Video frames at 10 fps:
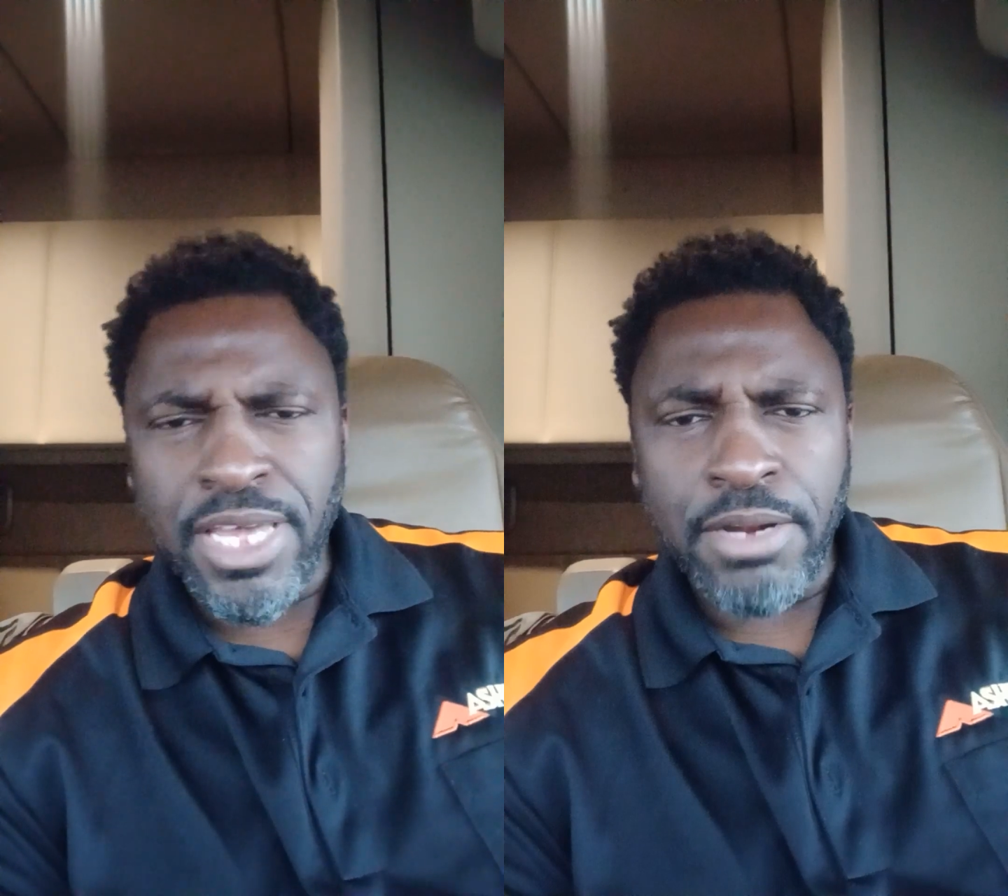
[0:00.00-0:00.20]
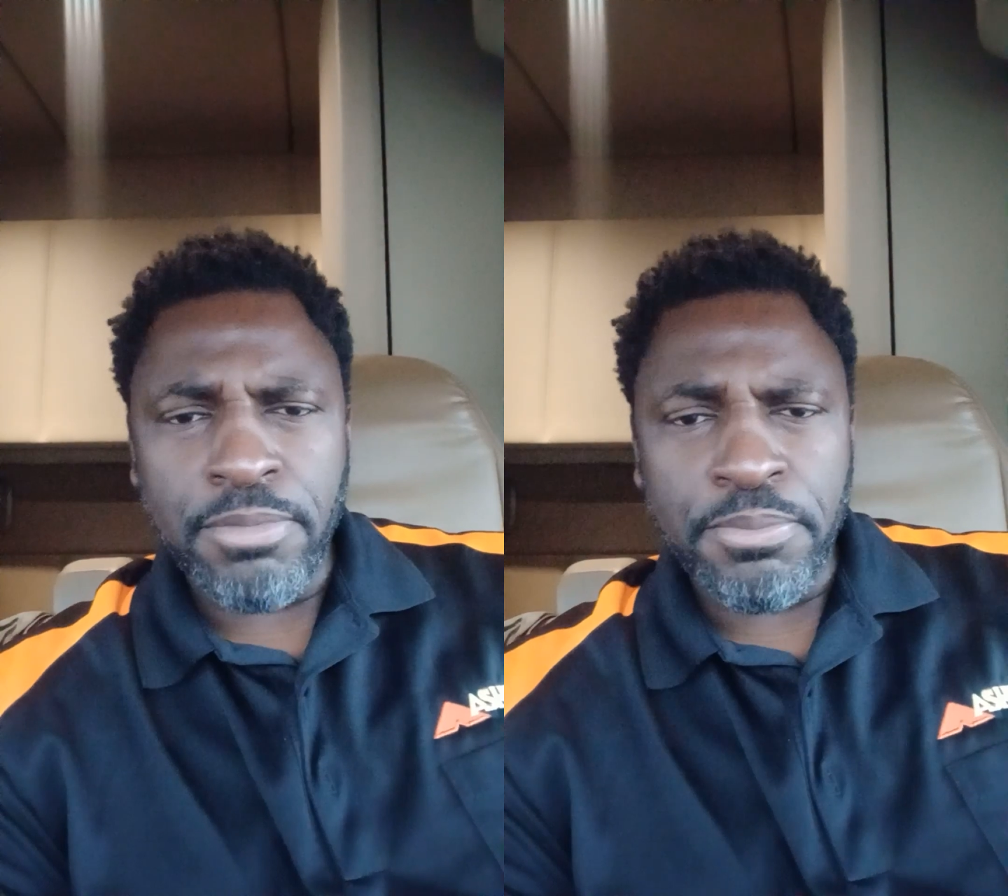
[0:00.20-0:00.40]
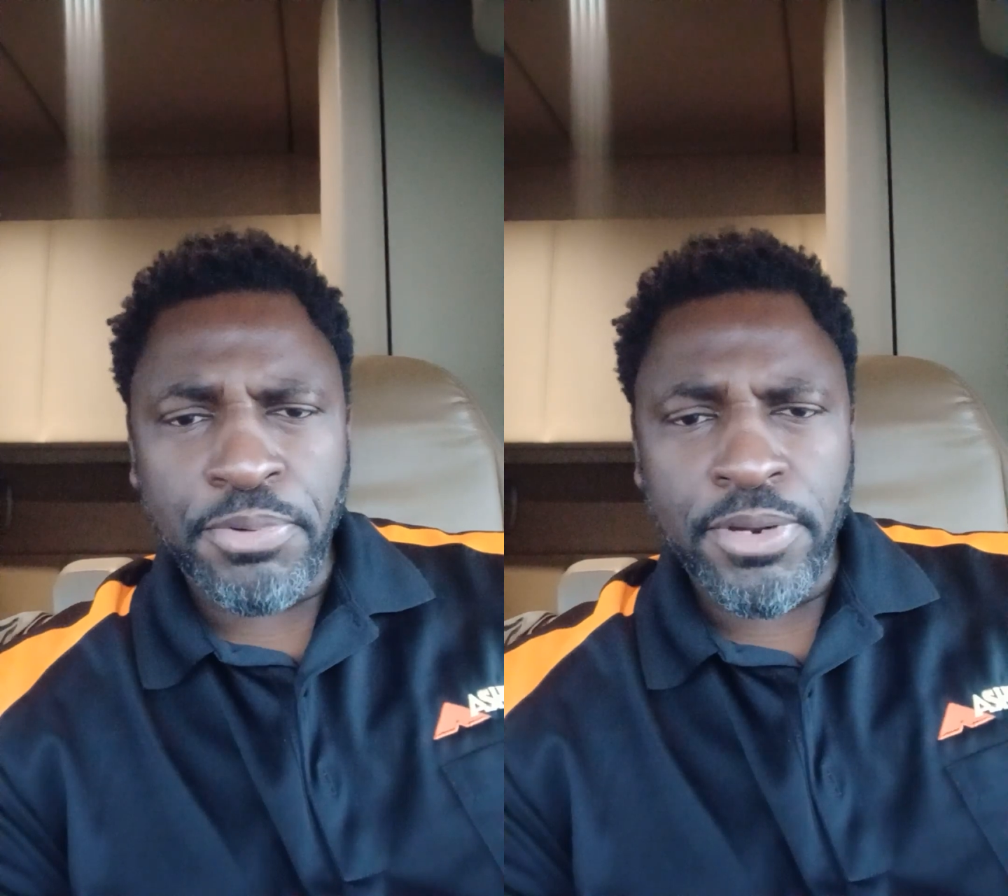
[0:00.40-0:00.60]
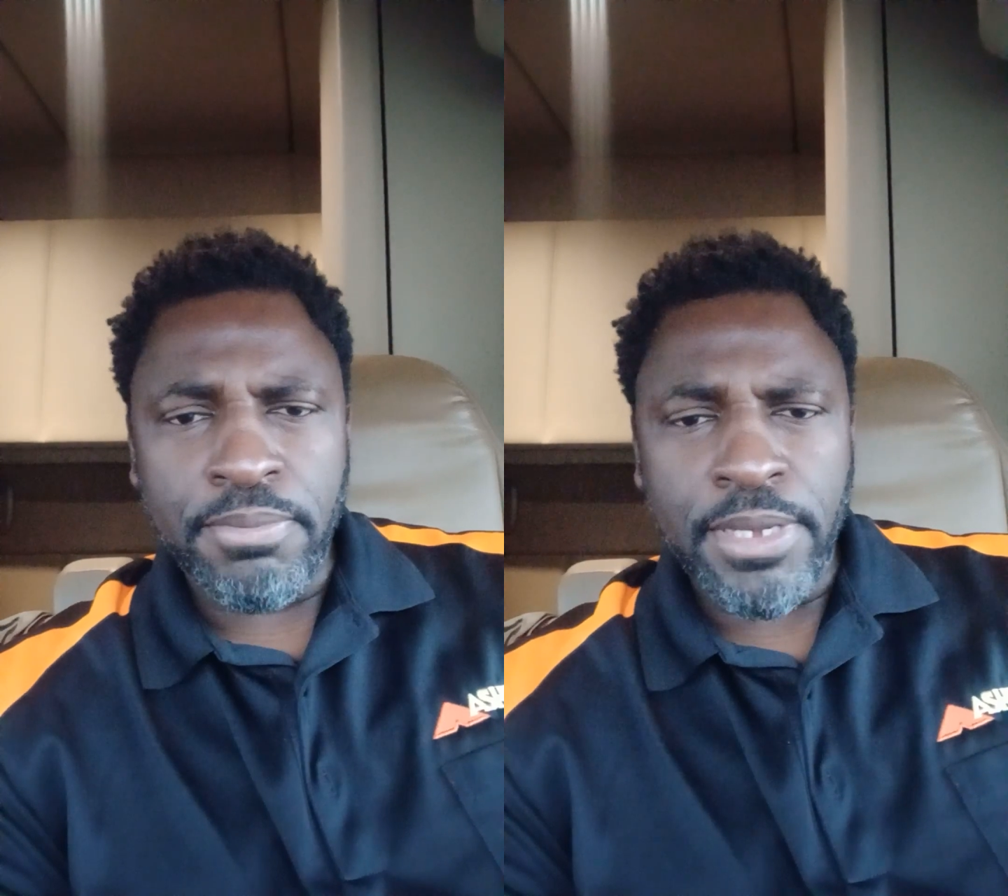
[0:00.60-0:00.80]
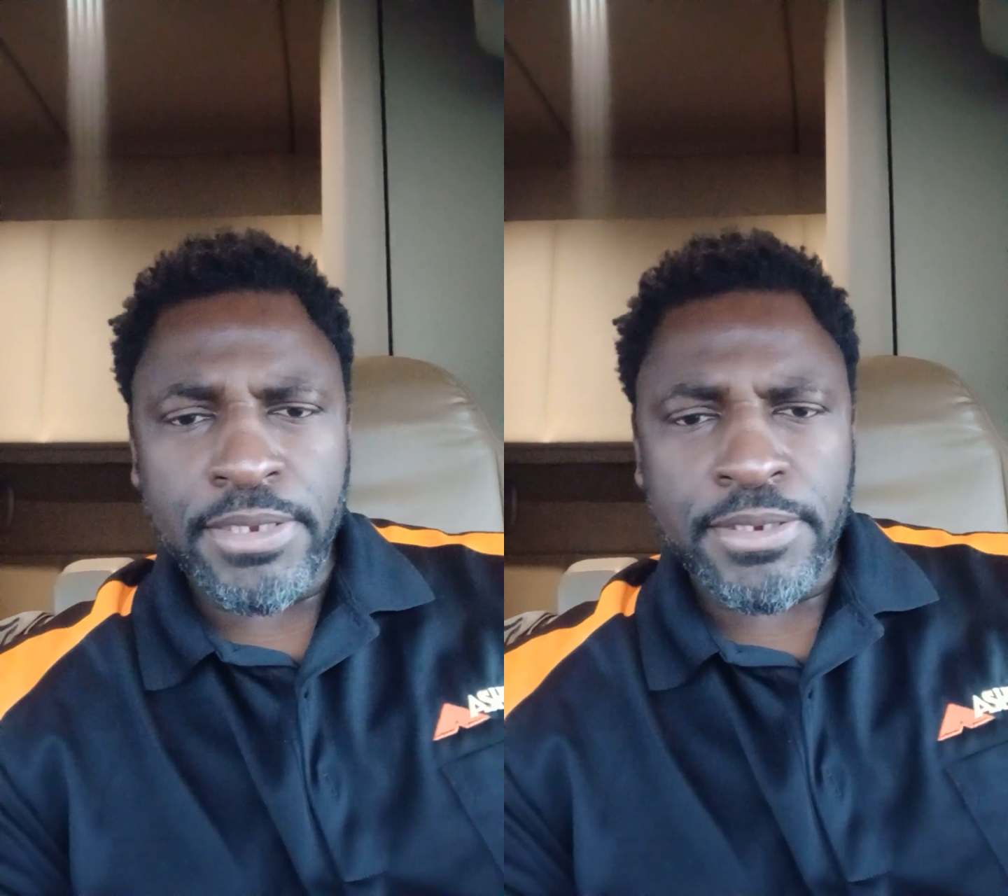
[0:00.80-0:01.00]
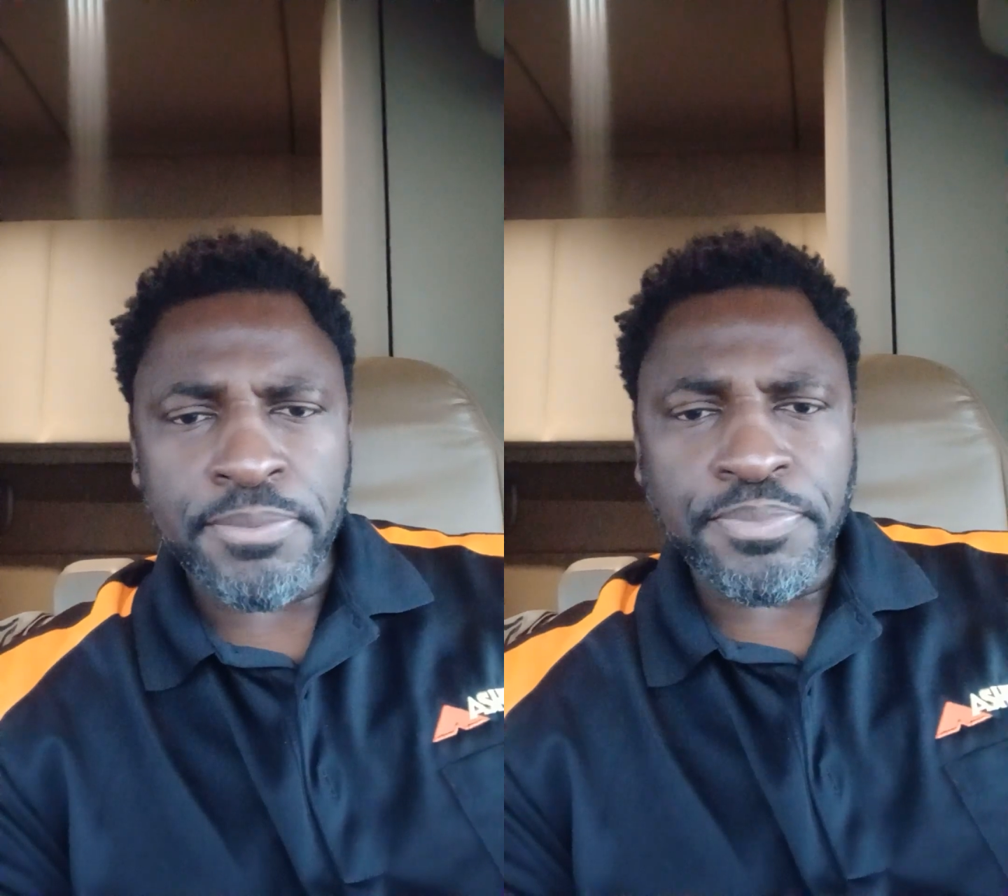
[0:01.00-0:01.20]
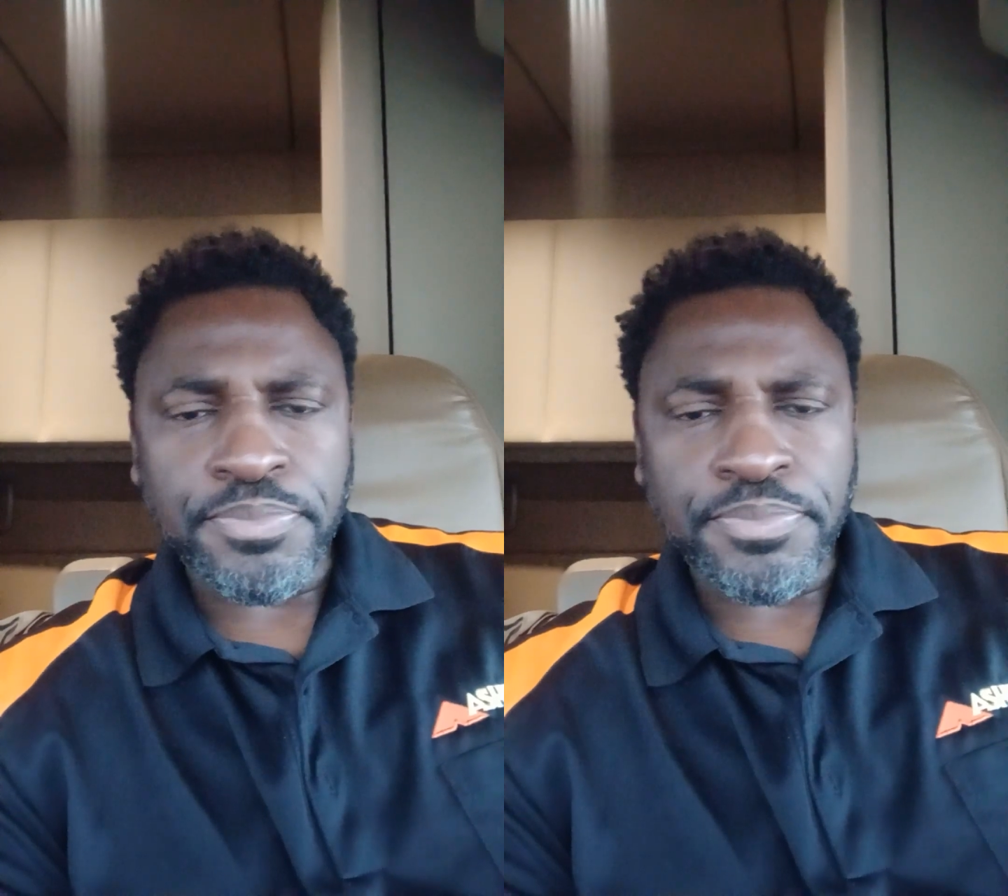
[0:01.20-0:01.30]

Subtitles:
kind of been pretty busy.